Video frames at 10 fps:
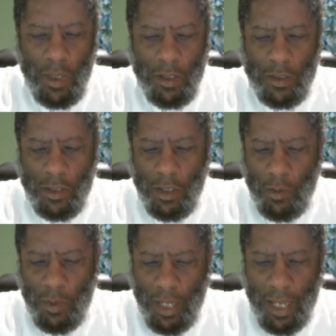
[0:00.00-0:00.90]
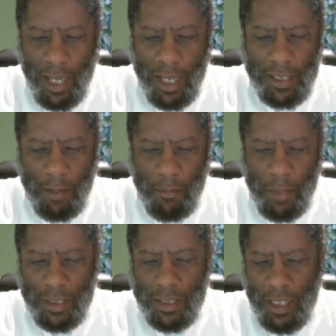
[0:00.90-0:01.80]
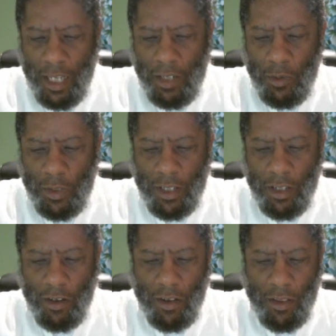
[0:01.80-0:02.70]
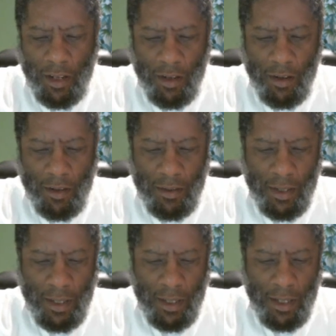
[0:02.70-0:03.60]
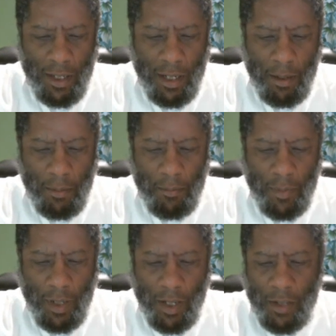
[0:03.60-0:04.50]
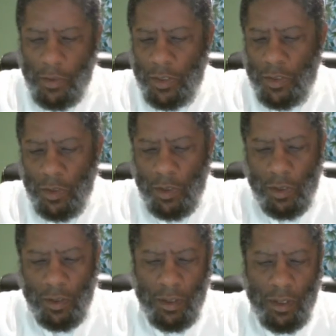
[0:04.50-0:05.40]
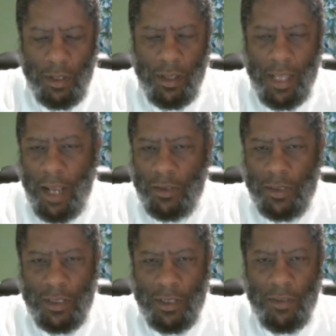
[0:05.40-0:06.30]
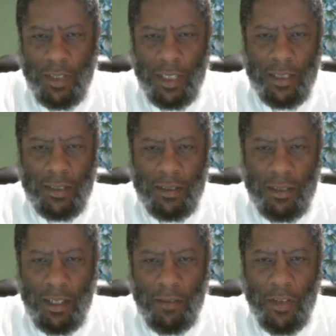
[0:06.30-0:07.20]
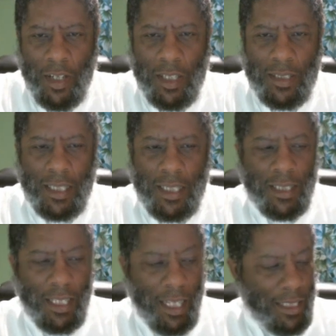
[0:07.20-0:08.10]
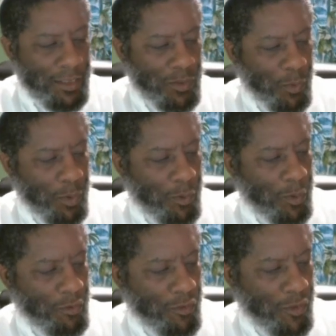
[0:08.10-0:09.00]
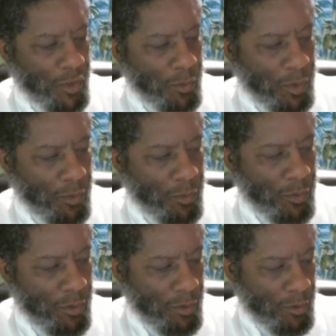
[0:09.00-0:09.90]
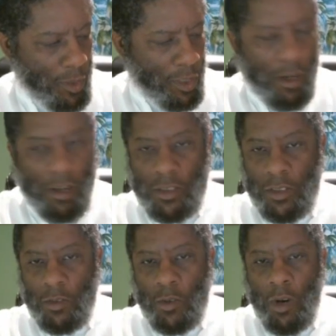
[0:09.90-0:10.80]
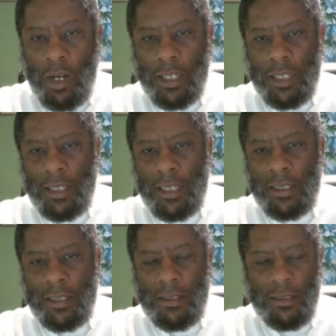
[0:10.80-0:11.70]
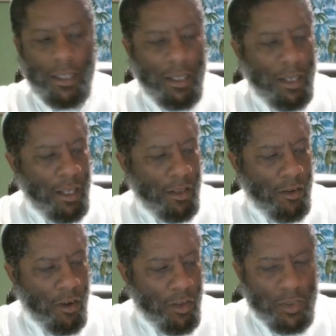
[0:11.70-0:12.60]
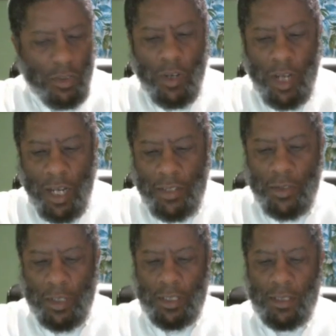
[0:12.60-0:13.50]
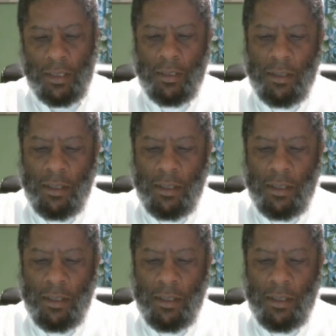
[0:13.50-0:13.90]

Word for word: So, as I mentioned, not only are there um, hundreds or thousands of these uh, various designations with refer with with regard to chronic conditions, there are also hundreds